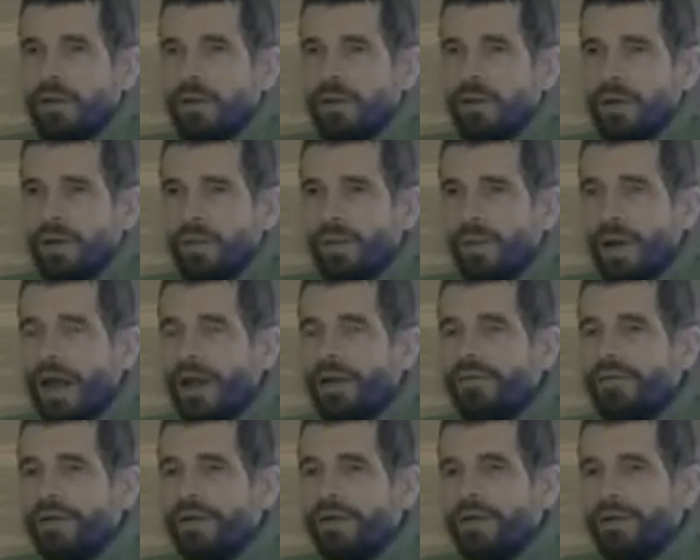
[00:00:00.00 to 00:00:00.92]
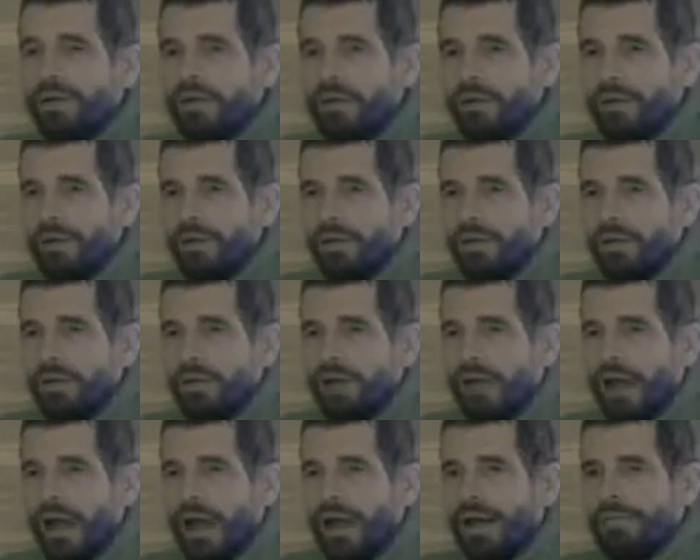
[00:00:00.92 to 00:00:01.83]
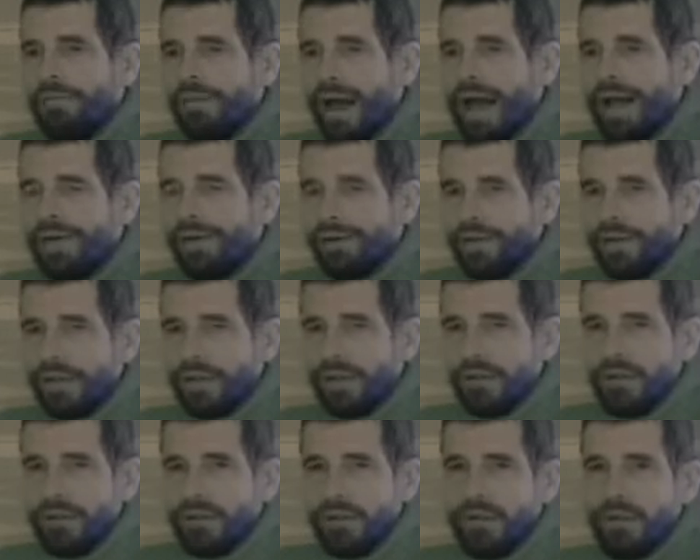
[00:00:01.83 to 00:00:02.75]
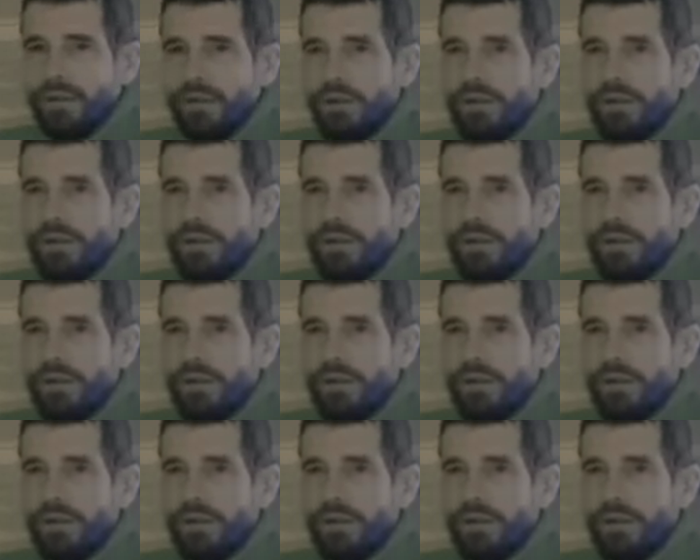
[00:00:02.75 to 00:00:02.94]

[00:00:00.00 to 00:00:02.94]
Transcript: only relevant on minor things.